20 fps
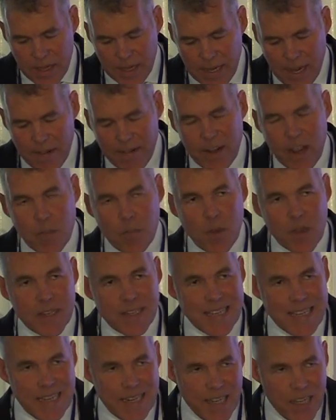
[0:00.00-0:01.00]
carried out by
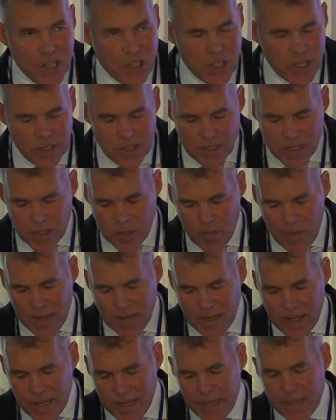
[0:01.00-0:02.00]
teenagers, the
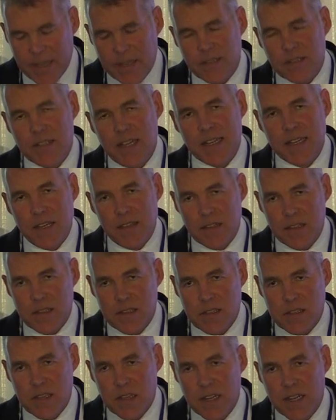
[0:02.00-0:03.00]
mentally ill, and
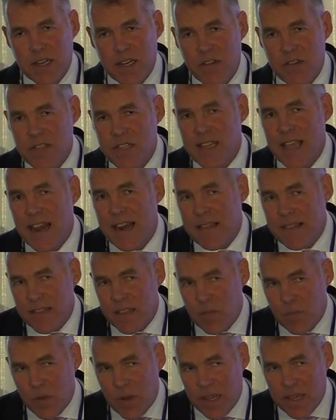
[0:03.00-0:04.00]
others. And I don't see
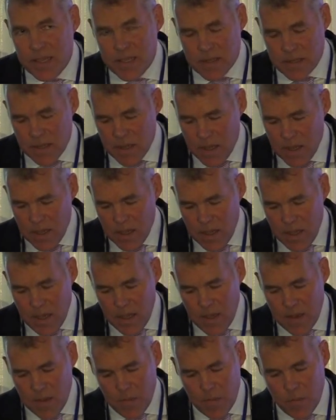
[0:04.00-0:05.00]
anything in place
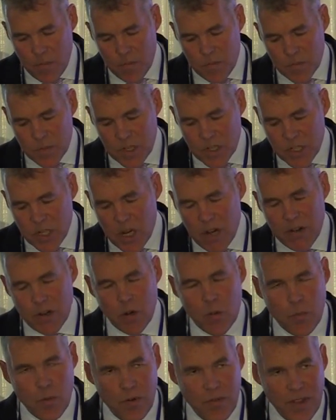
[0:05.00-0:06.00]
uh, deterring
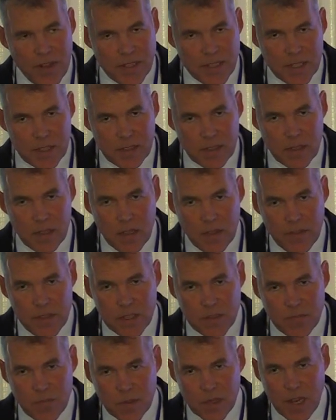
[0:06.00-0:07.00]
or preventing
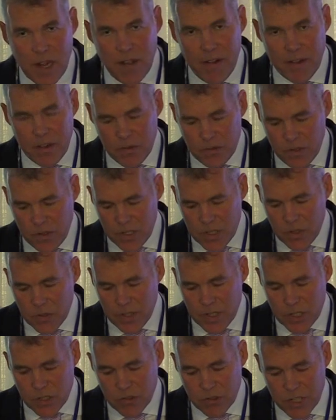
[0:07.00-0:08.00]
this from carrying on on
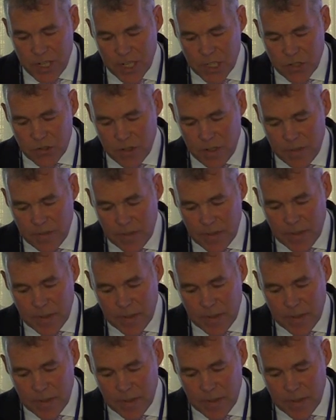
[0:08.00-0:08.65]
its trajectory.